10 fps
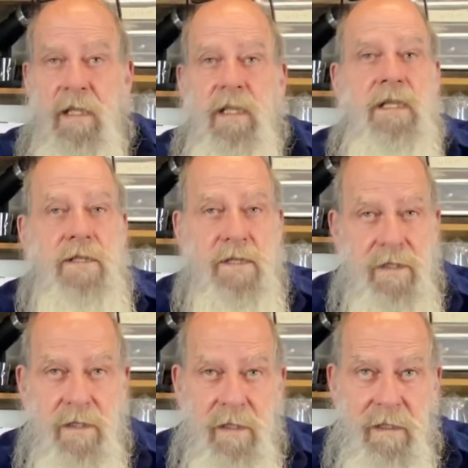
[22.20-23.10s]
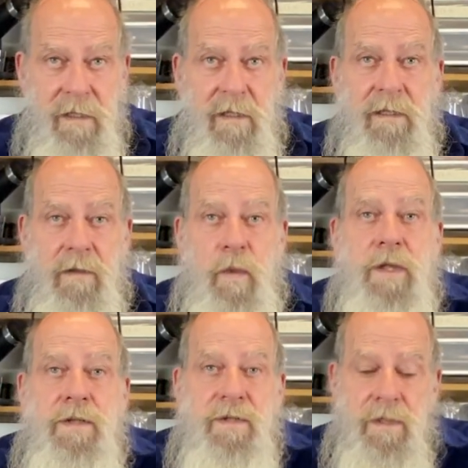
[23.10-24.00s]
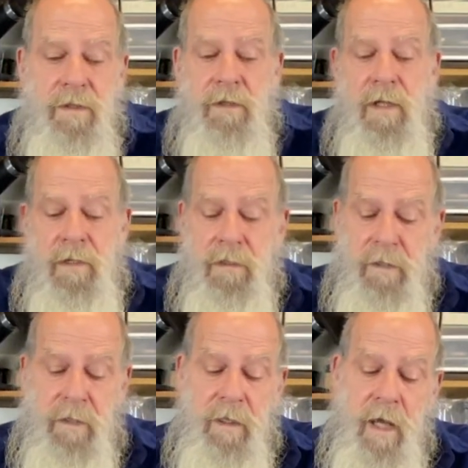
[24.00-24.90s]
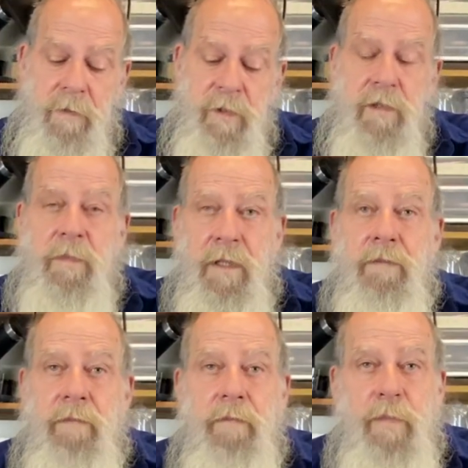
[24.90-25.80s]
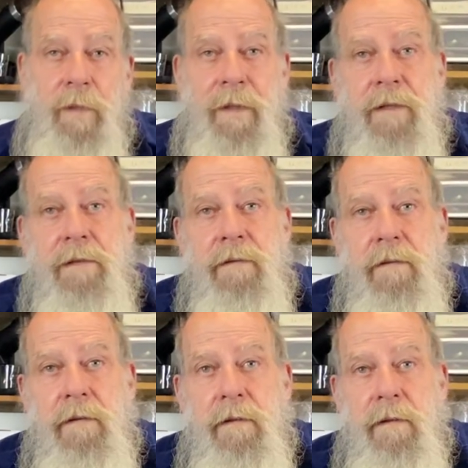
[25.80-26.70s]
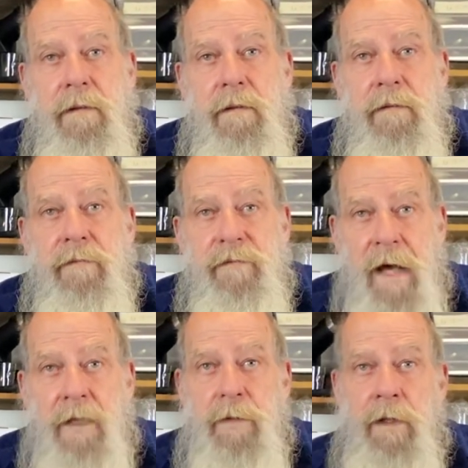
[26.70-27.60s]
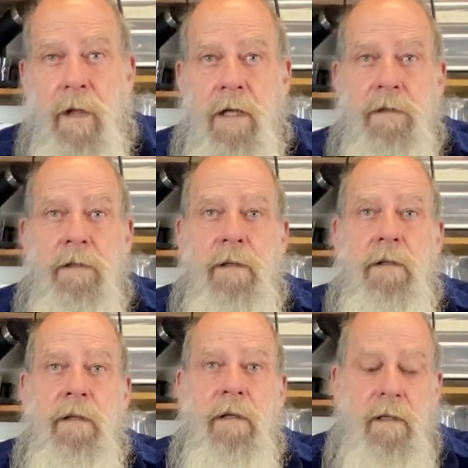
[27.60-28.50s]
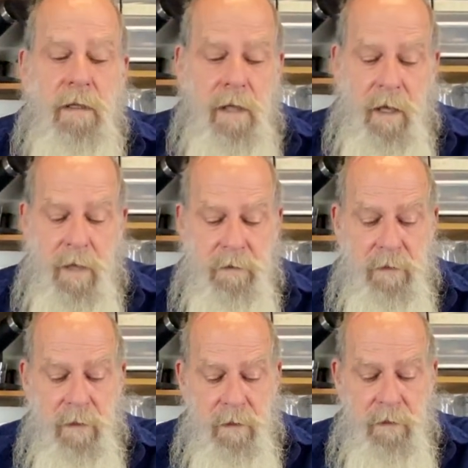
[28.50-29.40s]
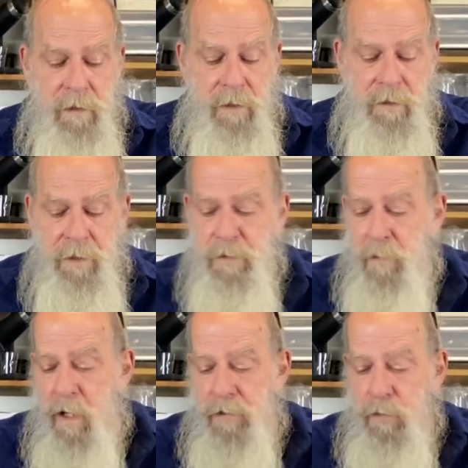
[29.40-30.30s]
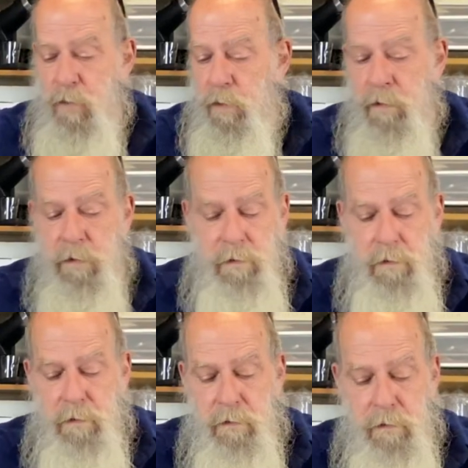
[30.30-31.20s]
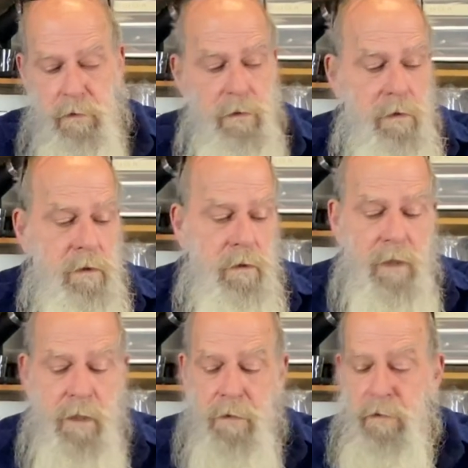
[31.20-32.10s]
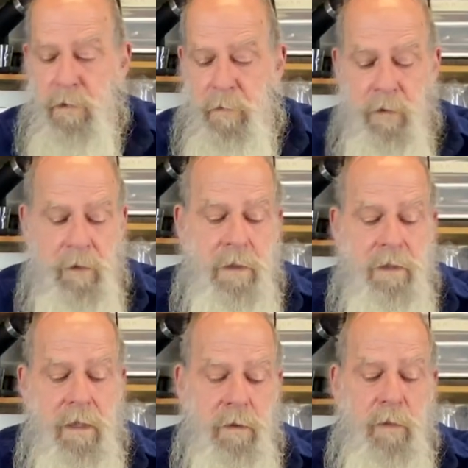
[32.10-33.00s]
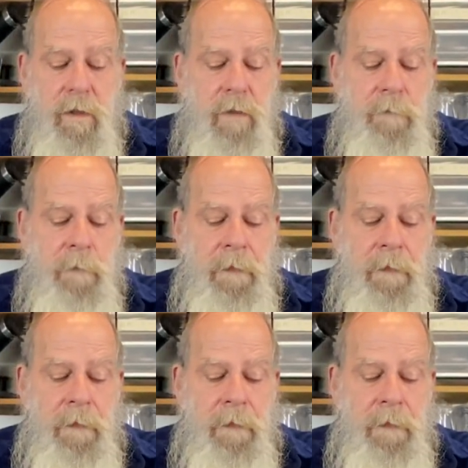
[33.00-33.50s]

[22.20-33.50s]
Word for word: this is, we consider that the alignment to be permanent, factory aligned. And in this module, there. Let me go ahead and take it apart.